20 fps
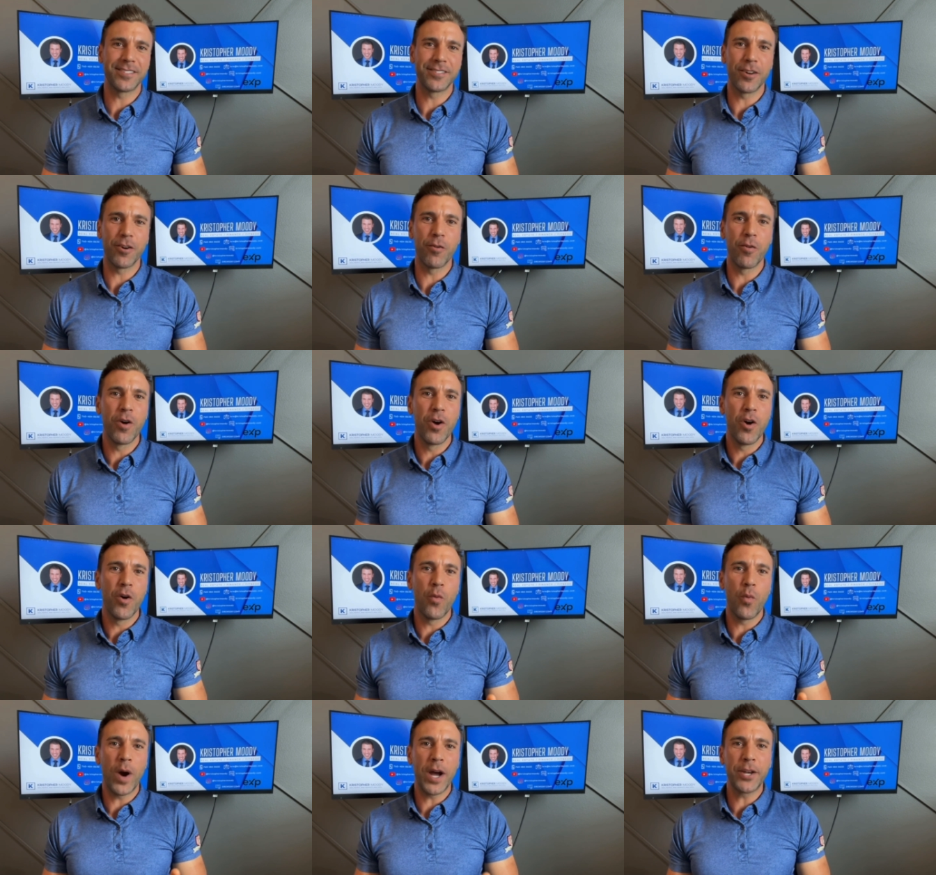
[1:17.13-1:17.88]
So
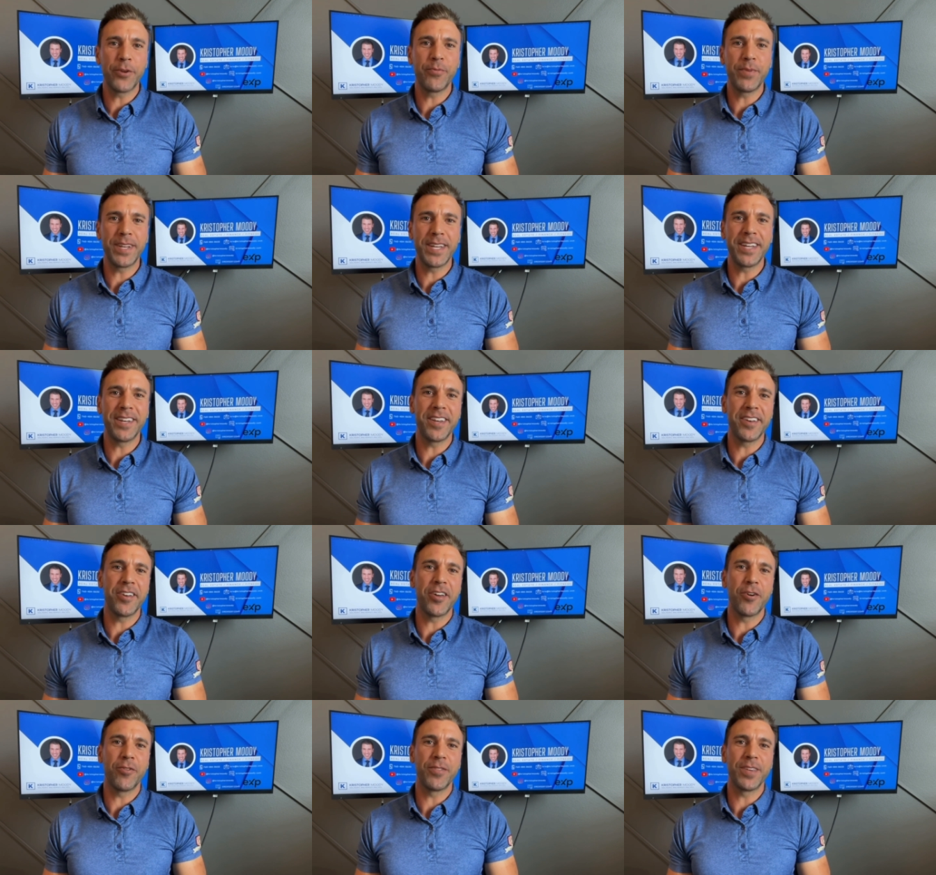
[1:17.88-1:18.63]
why do we need
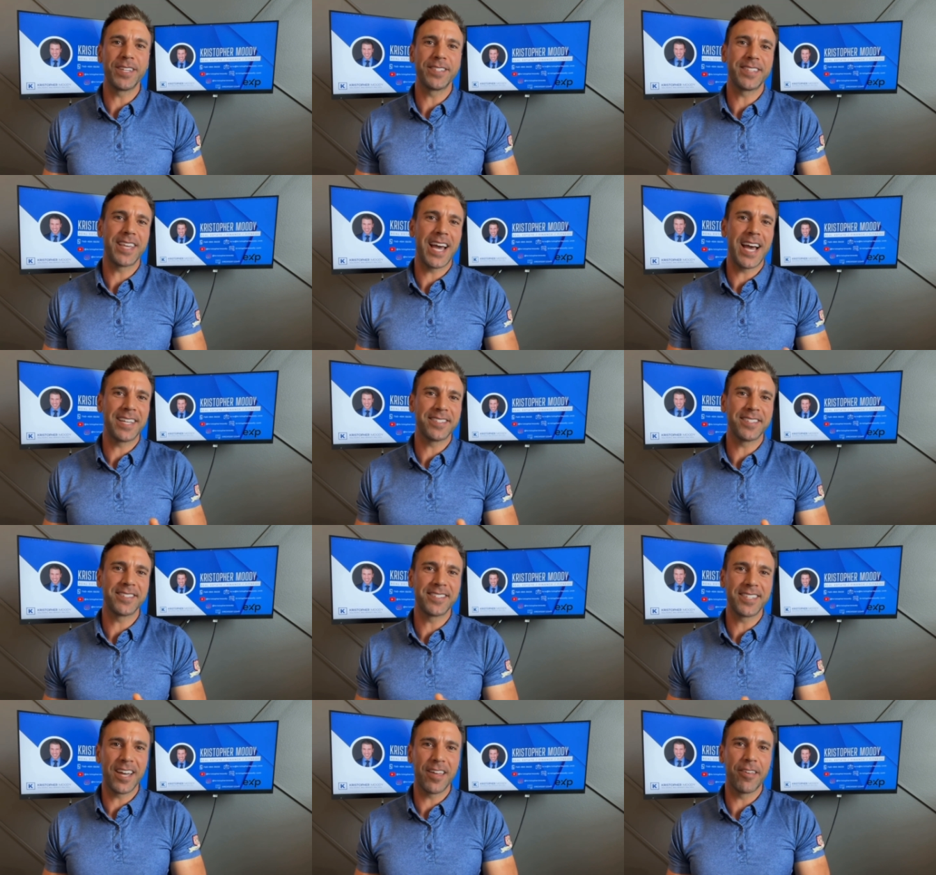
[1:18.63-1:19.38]
to know this as
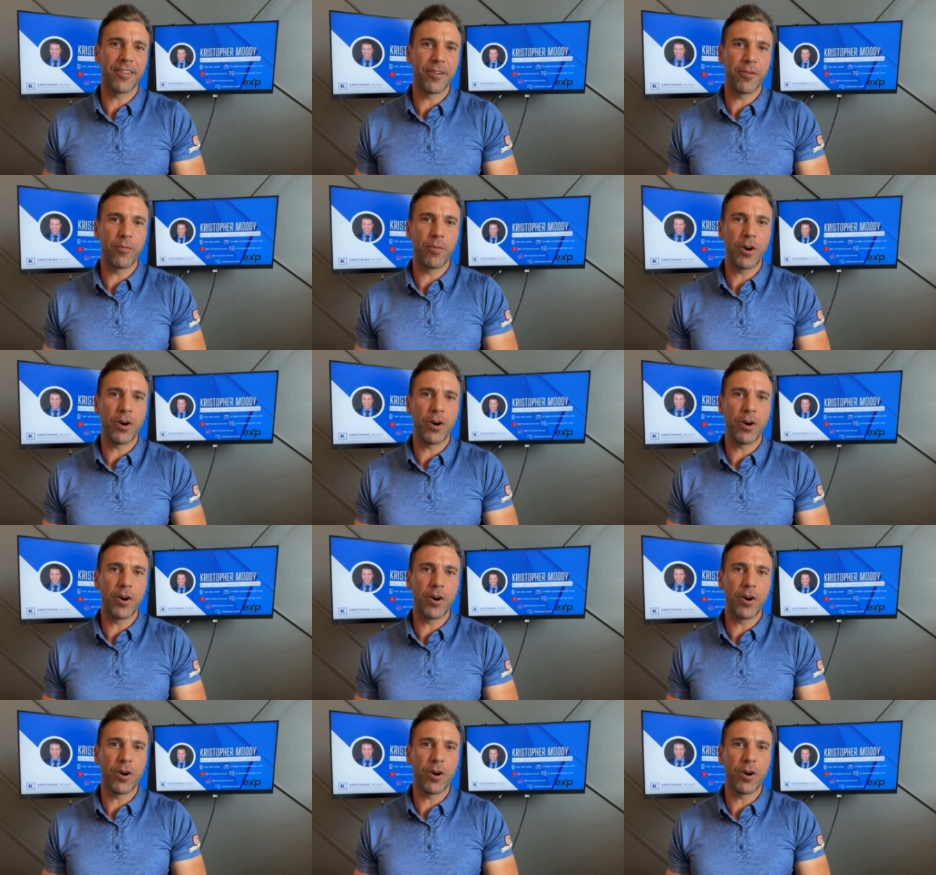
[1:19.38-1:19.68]
a seller?